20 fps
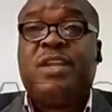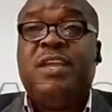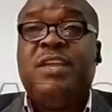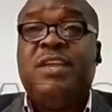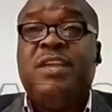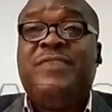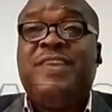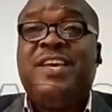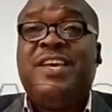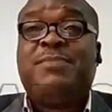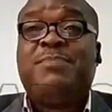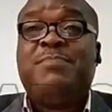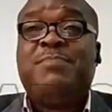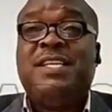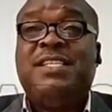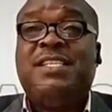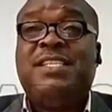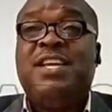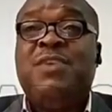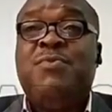
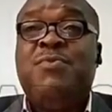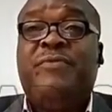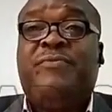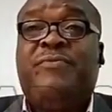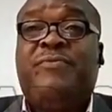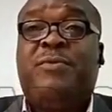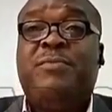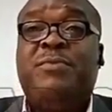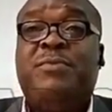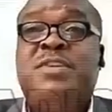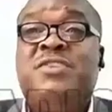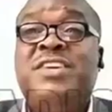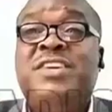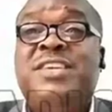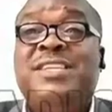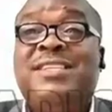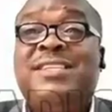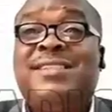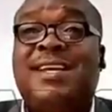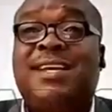investment away from the
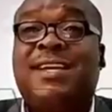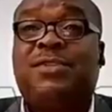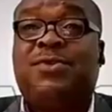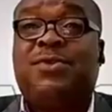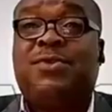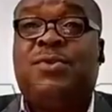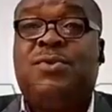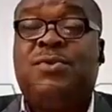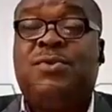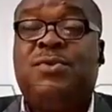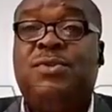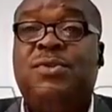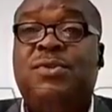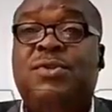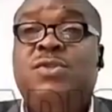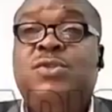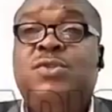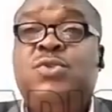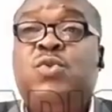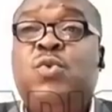real sector
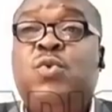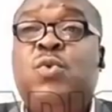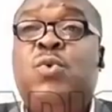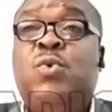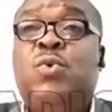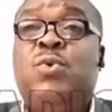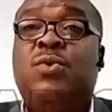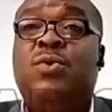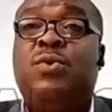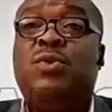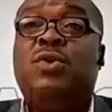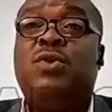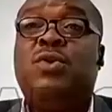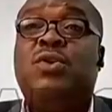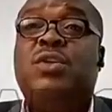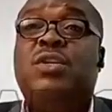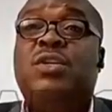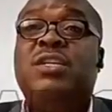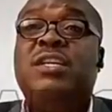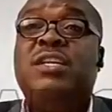to
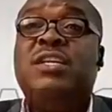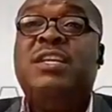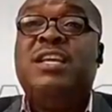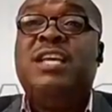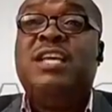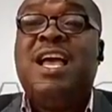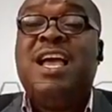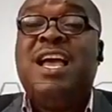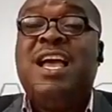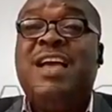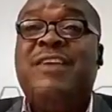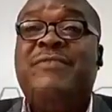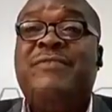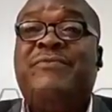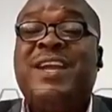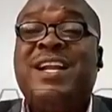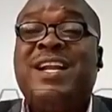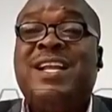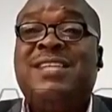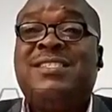the
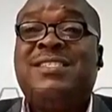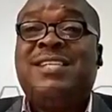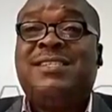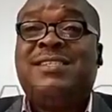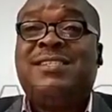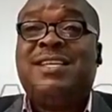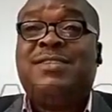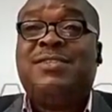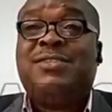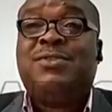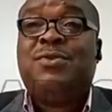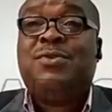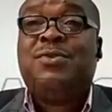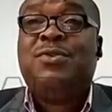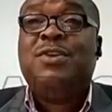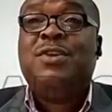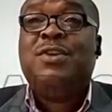financial sector.